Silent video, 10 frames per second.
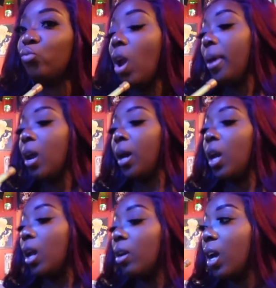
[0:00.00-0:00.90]
all
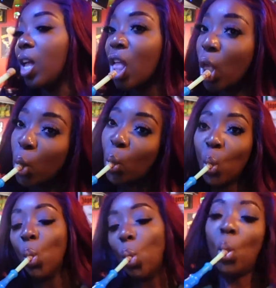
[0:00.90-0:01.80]
repping one thing,
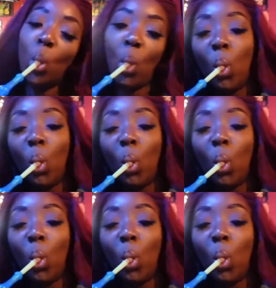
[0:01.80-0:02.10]
looking for